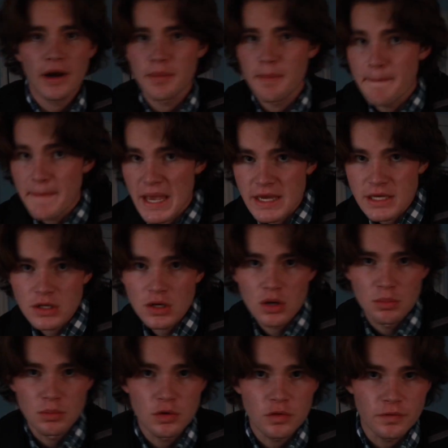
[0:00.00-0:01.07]
to make a
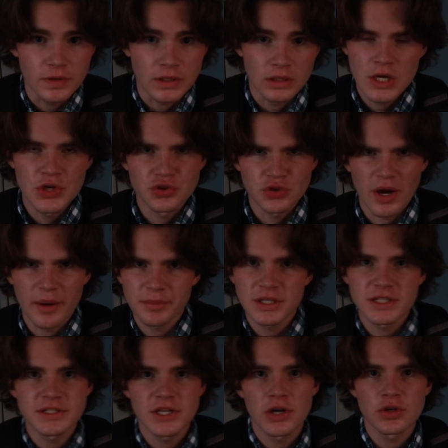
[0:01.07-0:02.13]
movie. So I'm
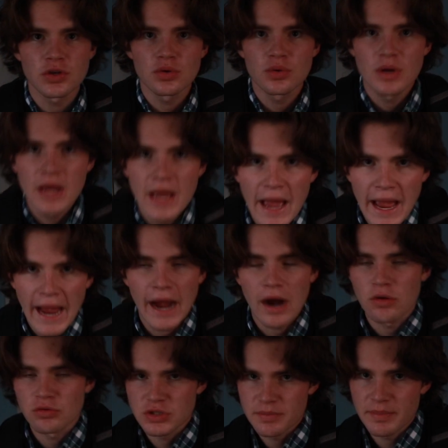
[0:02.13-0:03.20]
gonna tell you
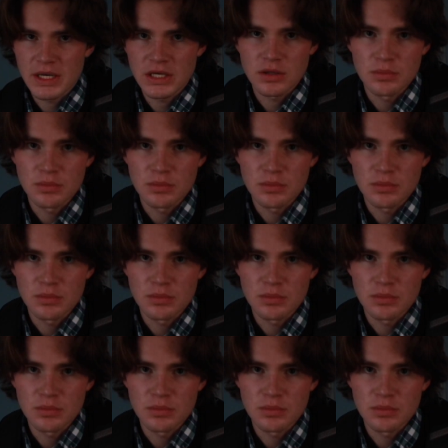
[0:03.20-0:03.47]
how to make a